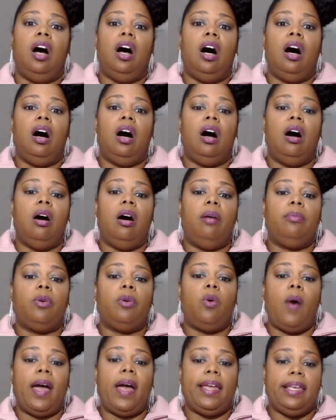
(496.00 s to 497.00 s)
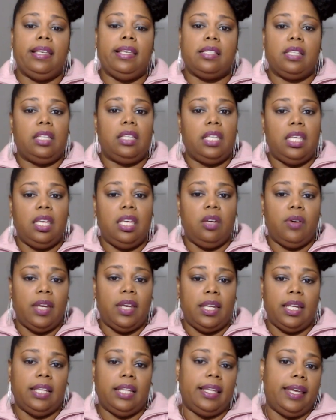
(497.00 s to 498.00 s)
quite easily here
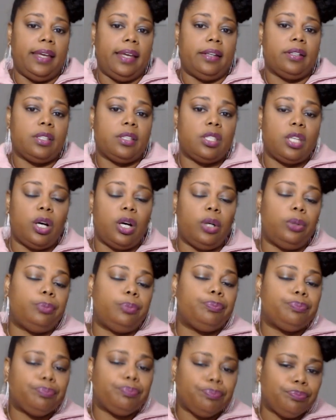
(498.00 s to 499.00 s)
in Atlanta. So